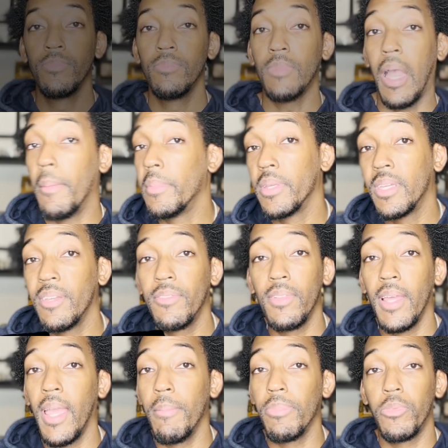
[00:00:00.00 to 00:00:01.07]
I'm gonna give
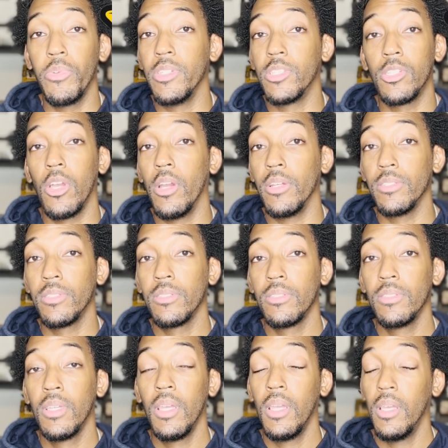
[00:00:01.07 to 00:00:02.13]
Lamb 3 stars.
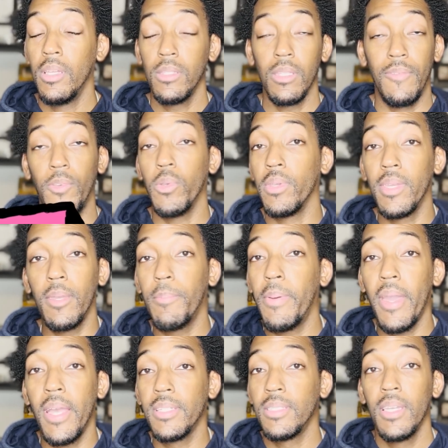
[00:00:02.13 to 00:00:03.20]
If you can get
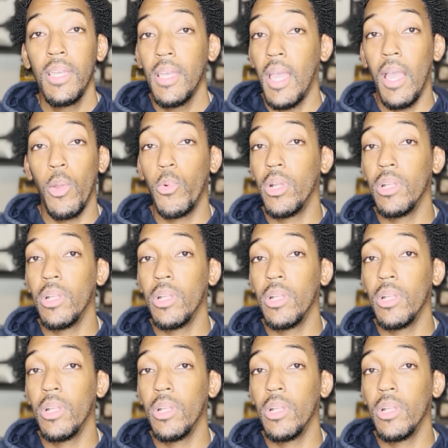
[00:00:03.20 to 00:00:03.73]
past how weird